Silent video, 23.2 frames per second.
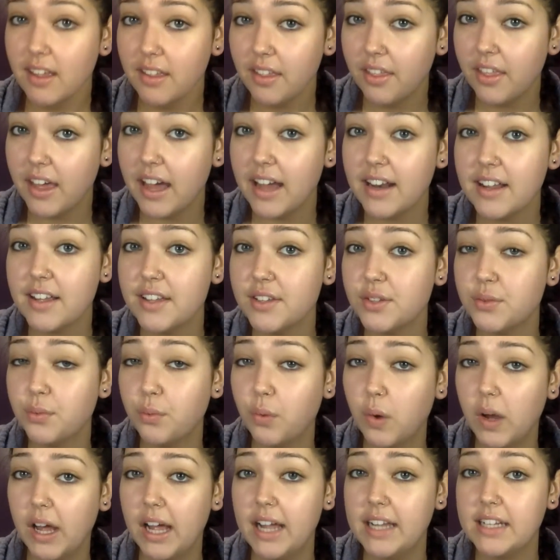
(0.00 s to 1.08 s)
that is
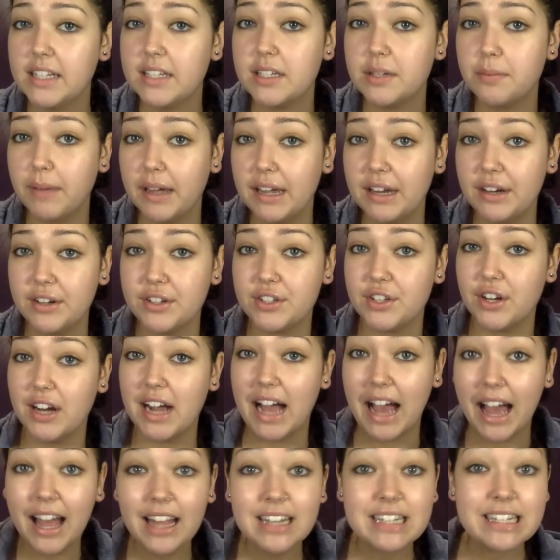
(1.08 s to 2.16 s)
what my ears are
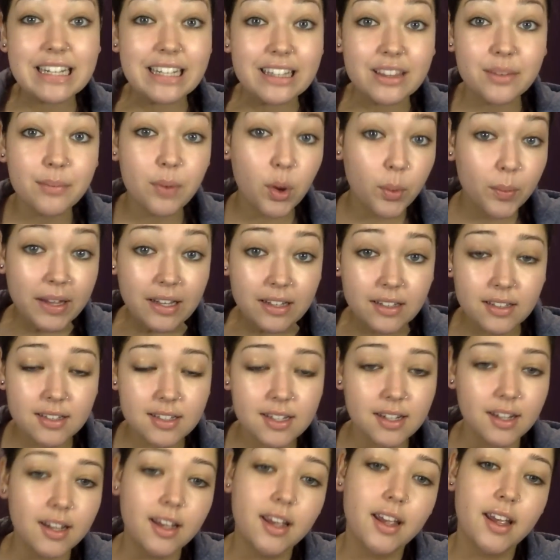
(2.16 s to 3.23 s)
at the moment,
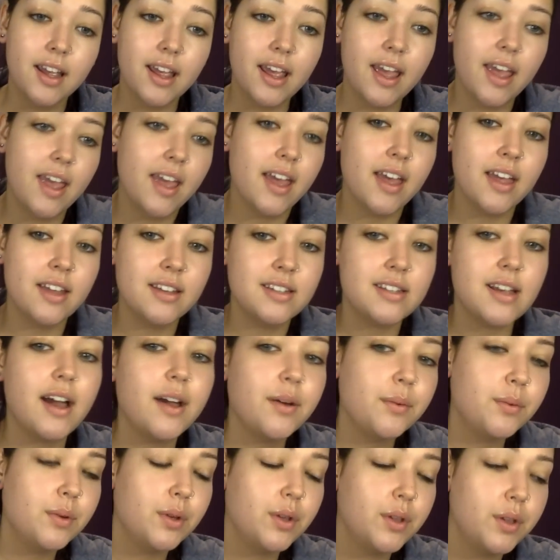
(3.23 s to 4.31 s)
and I
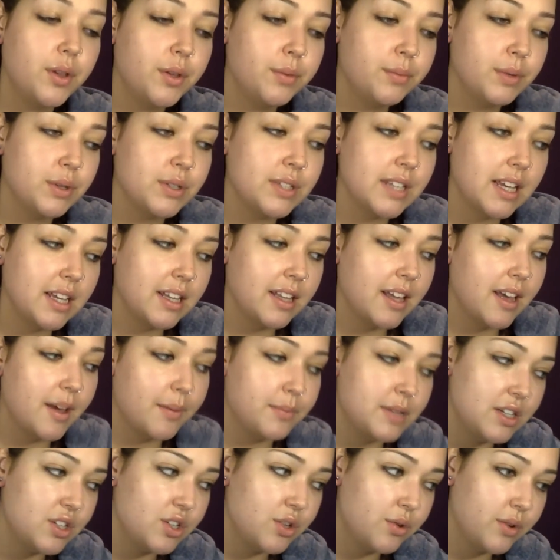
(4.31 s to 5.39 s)
will most likely
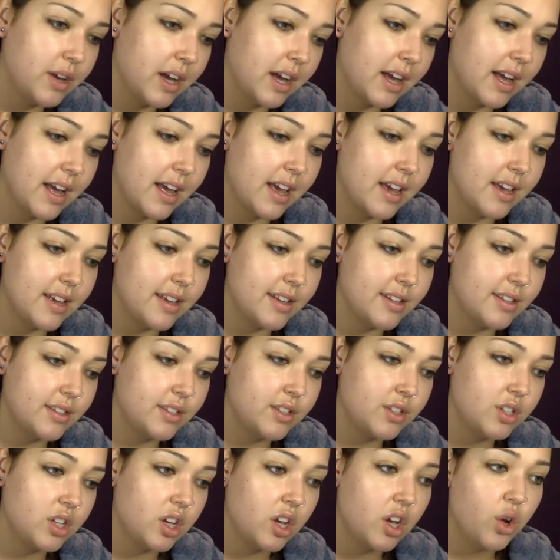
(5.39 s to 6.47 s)
update you
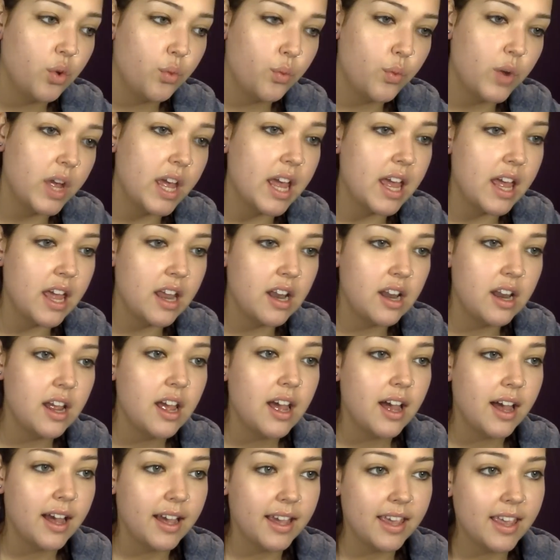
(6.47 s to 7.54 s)
guys when
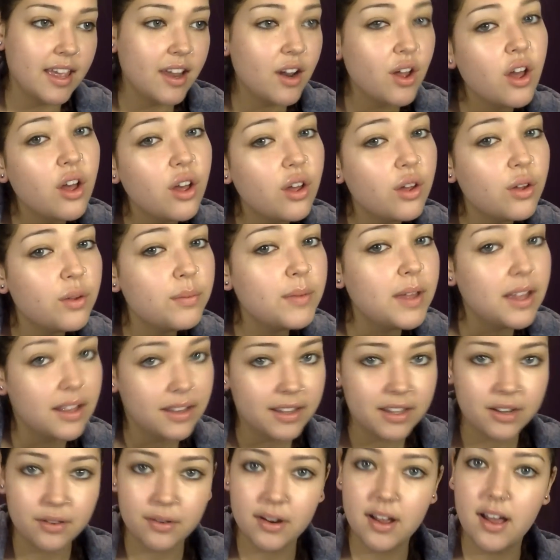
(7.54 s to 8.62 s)
I get home
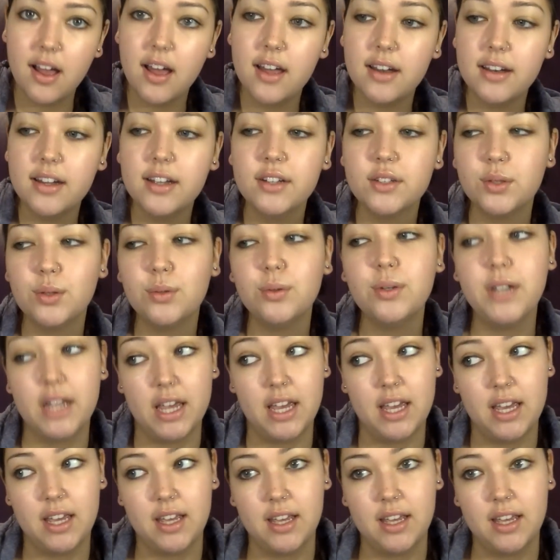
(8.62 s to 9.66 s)
later on today.